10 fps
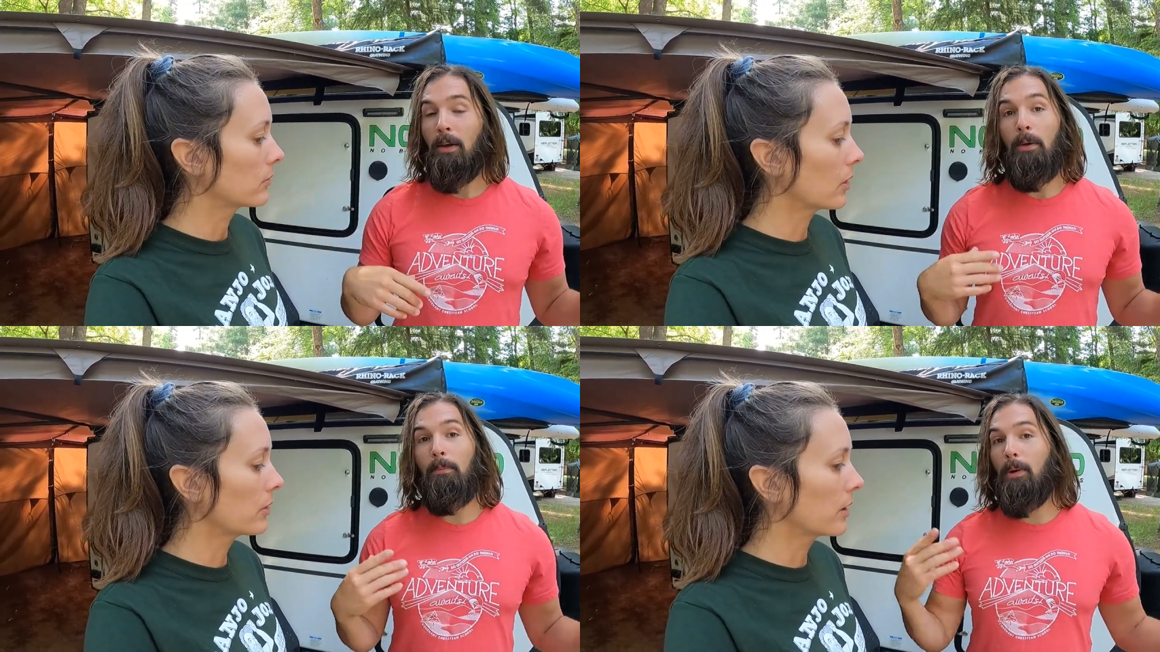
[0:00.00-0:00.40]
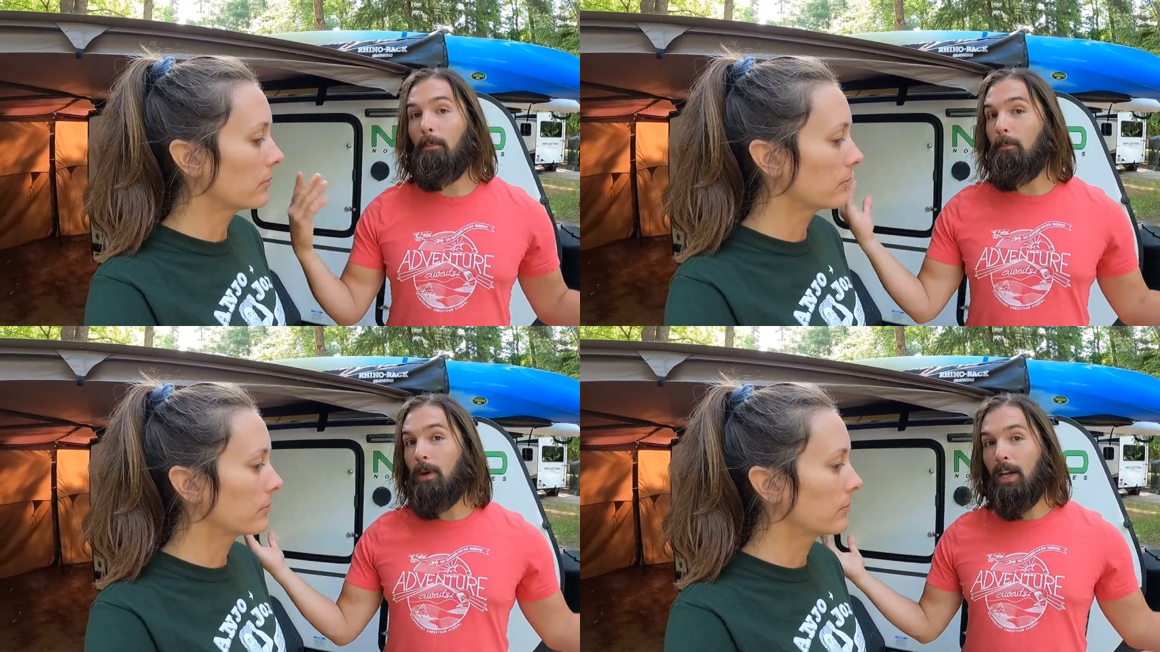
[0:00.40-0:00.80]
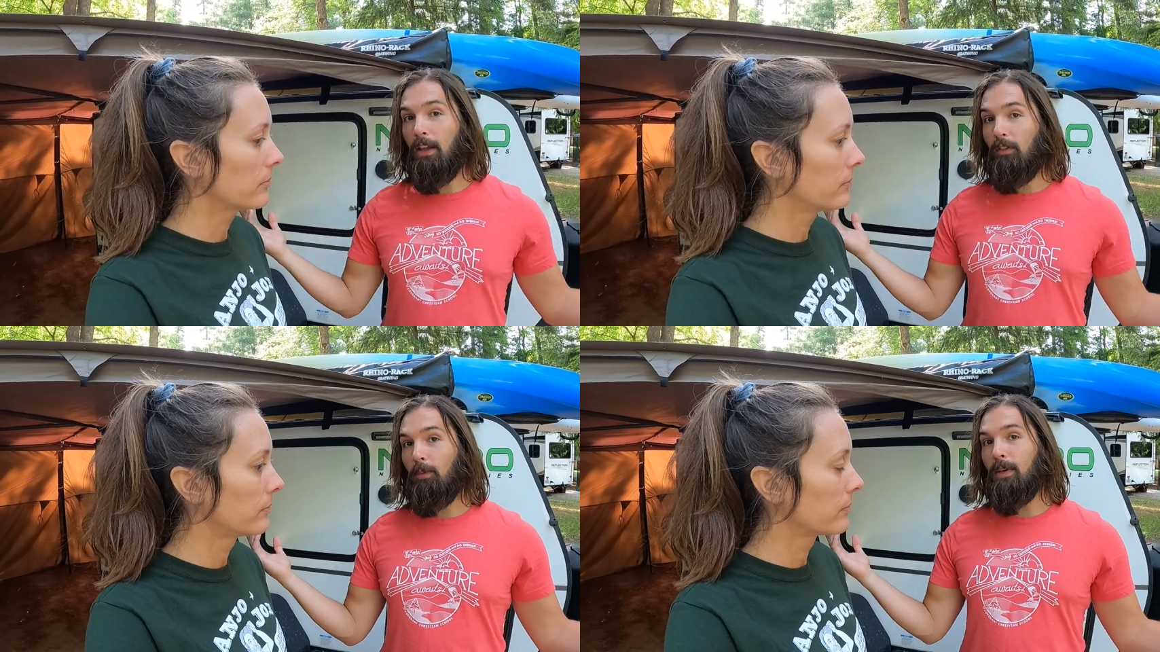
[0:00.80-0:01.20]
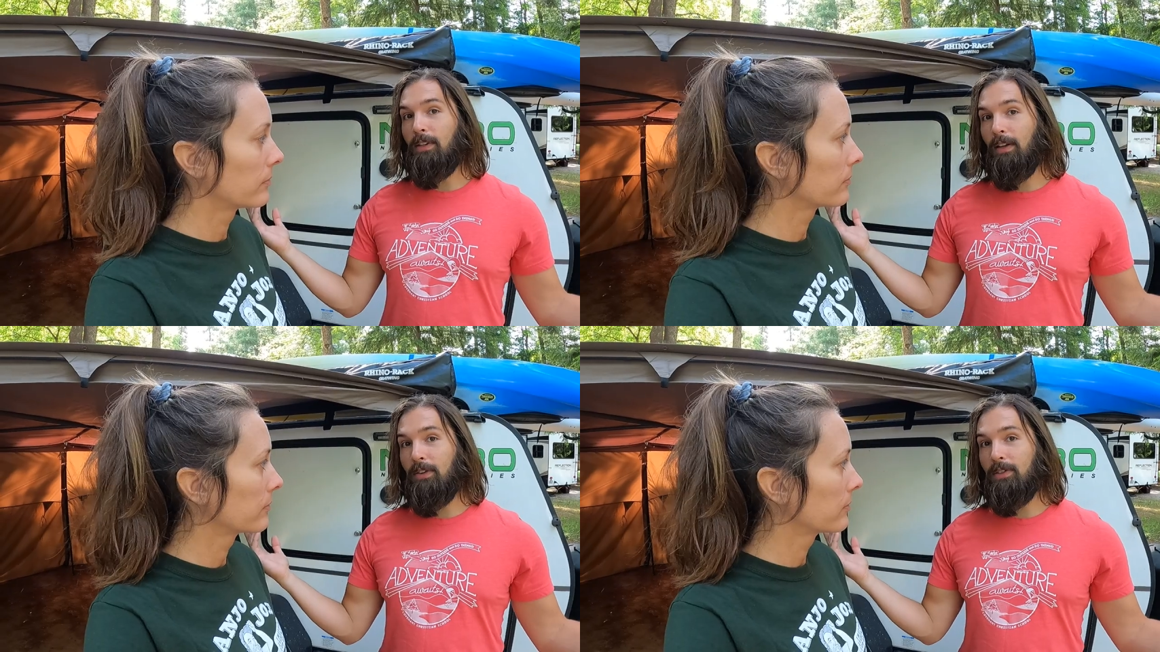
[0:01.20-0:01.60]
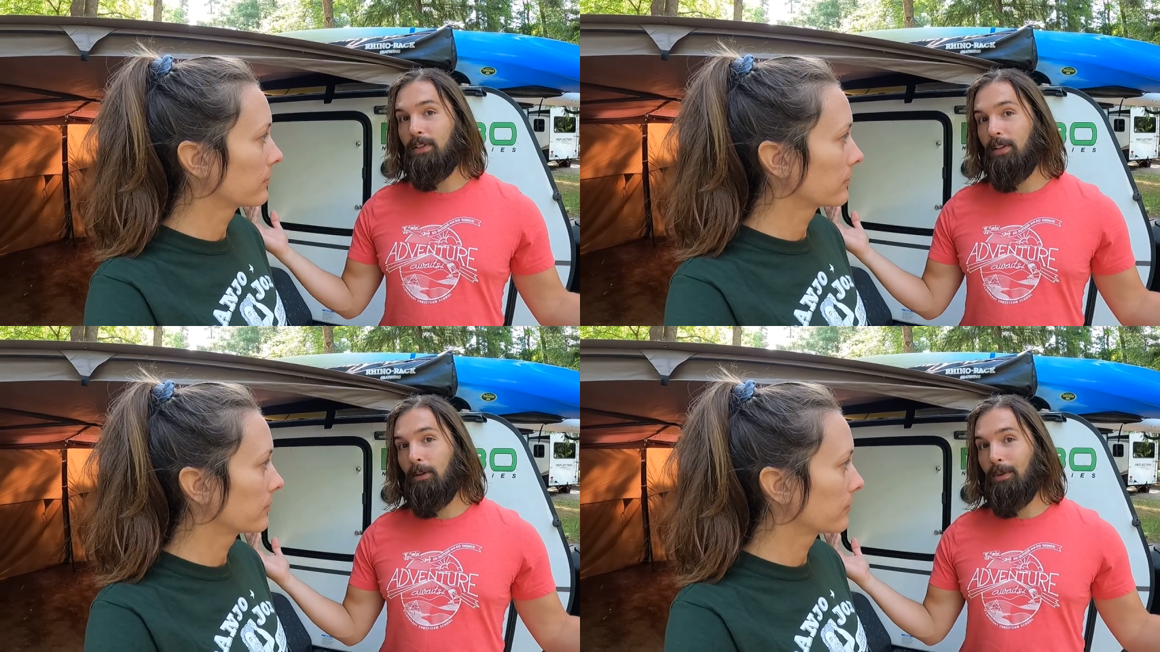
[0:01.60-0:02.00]
Speaker 1: Okay. But many of you have been telling us to
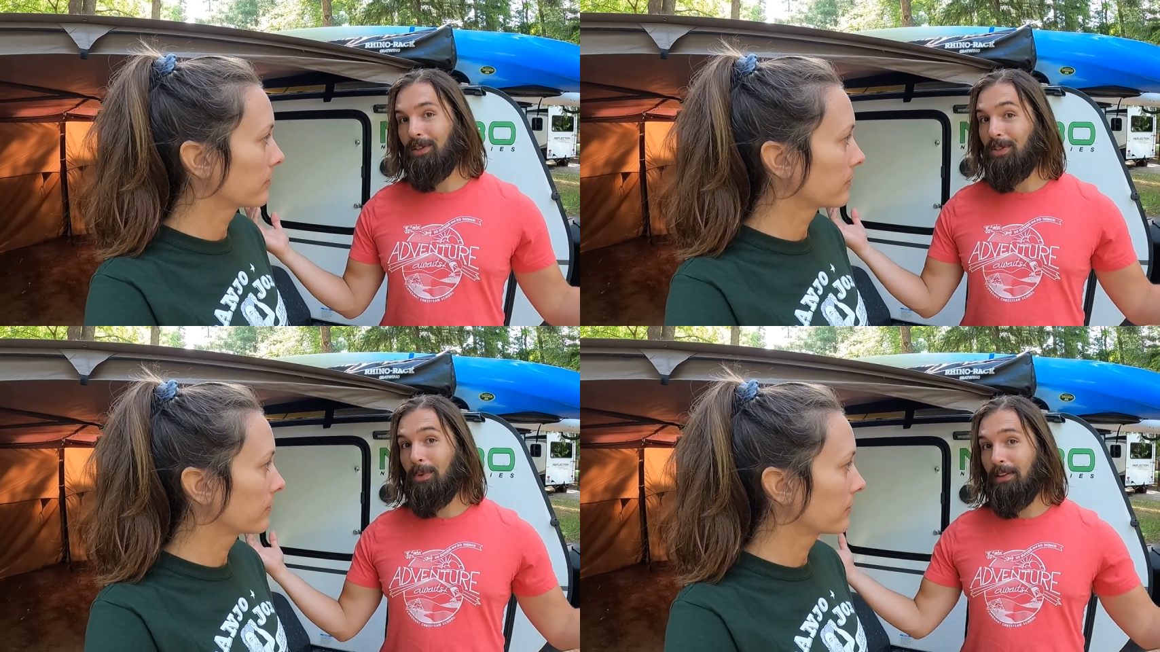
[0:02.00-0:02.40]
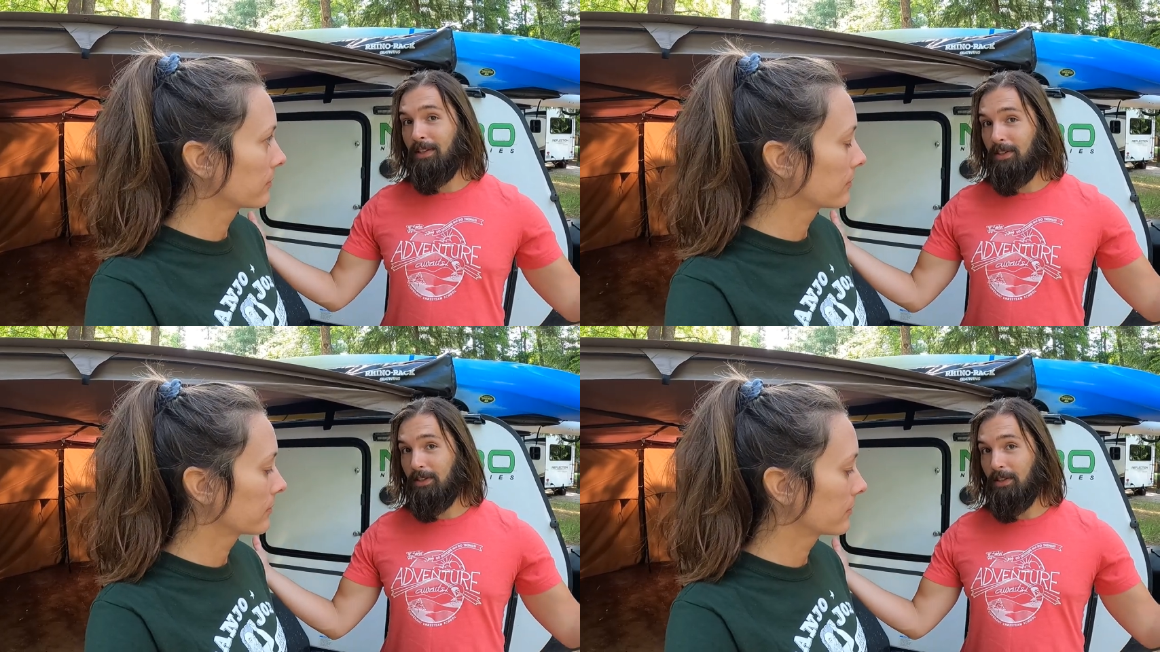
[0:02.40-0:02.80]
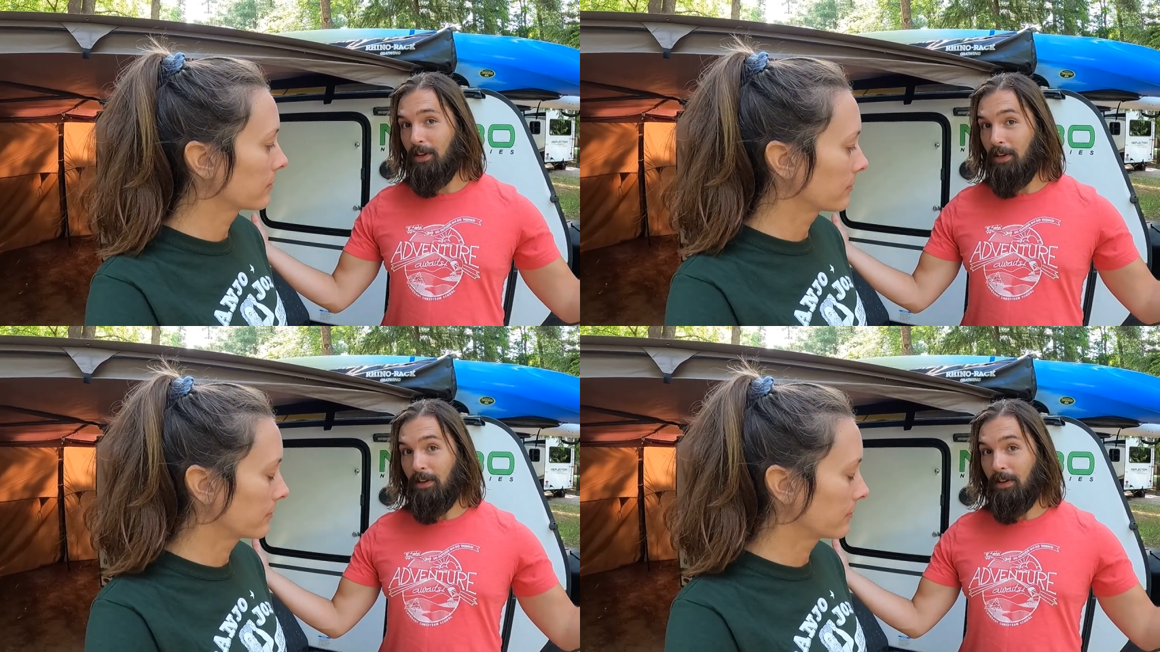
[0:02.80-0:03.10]
come here, so we listened to y'all.